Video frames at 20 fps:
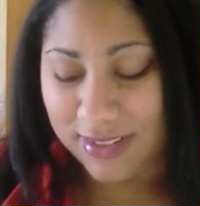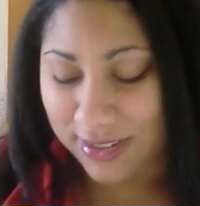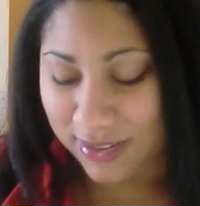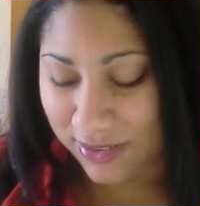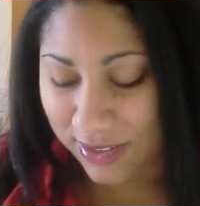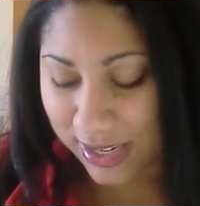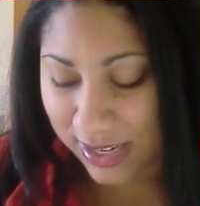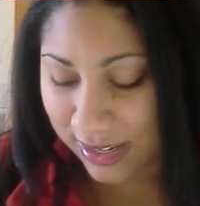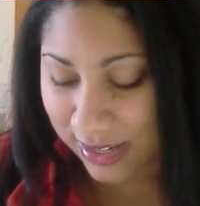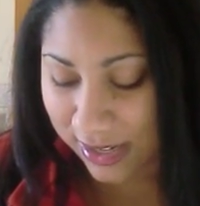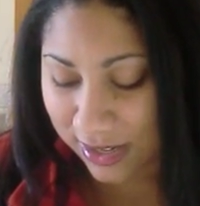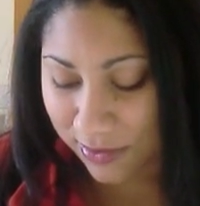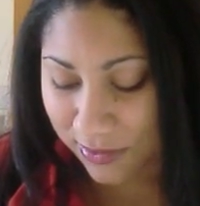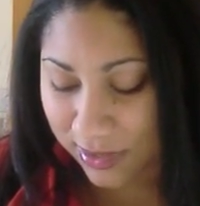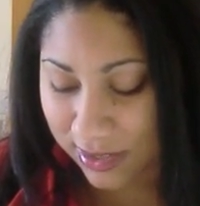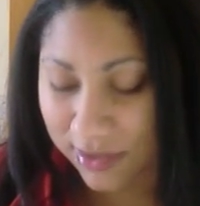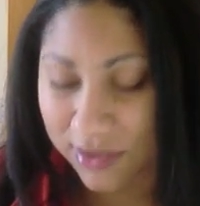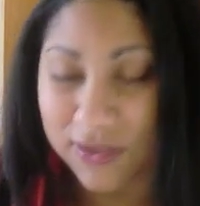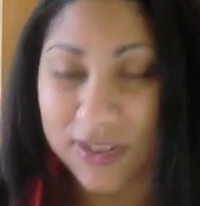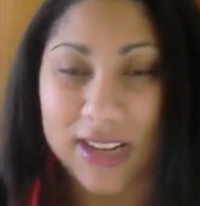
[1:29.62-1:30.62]
You can't let
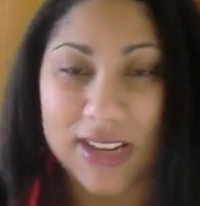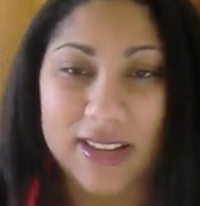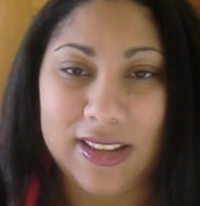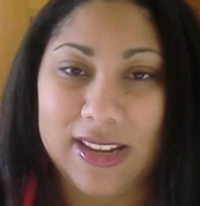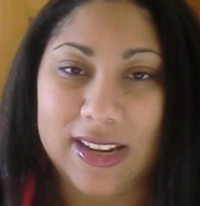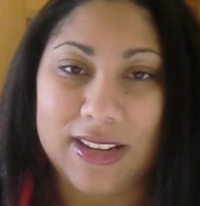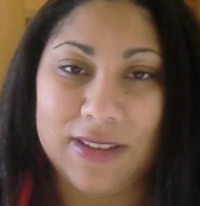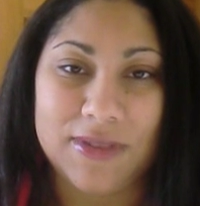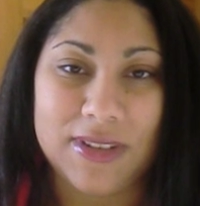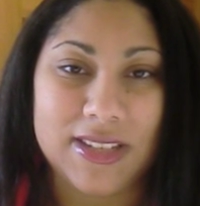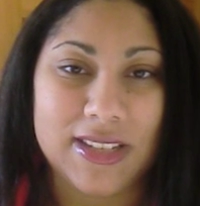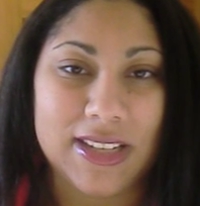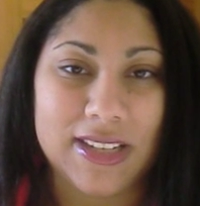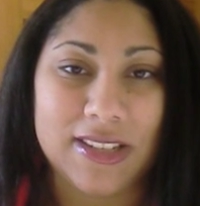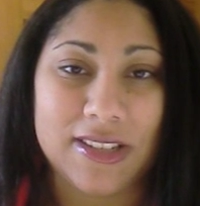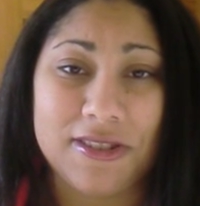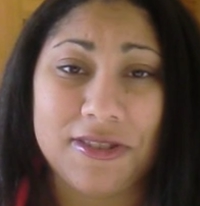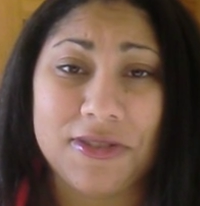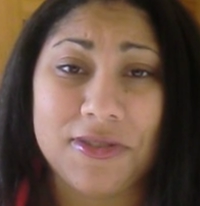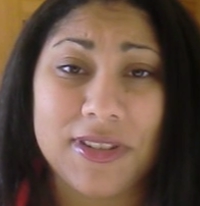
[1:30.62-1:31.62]
anyone take
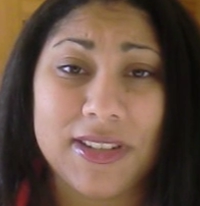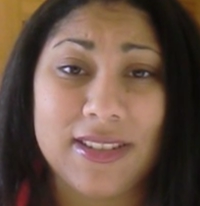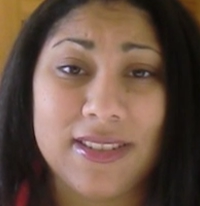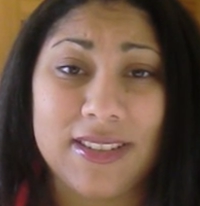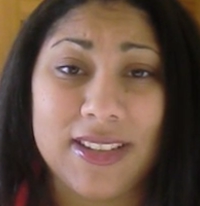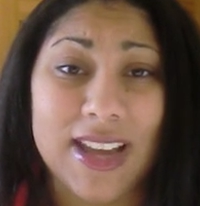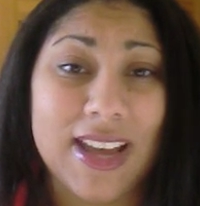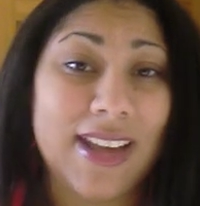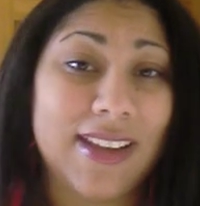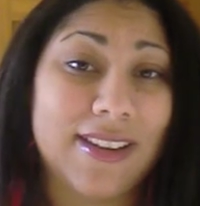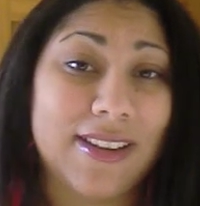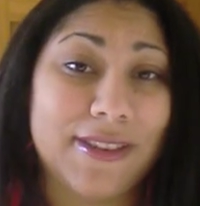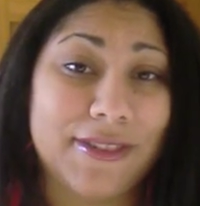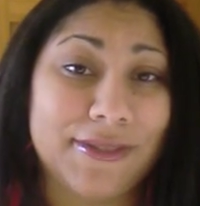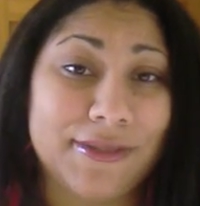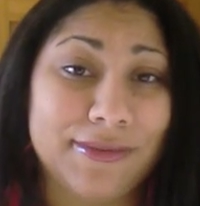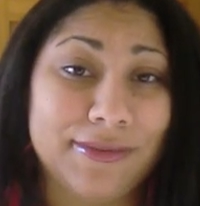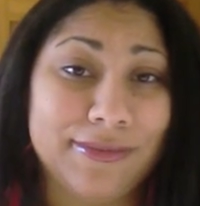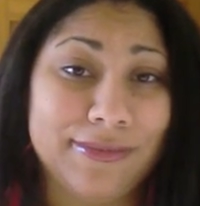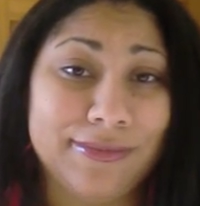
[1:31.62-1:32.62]
your joy. I
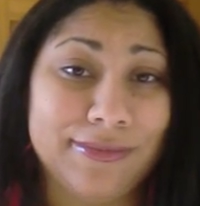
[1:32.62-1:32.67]
don't.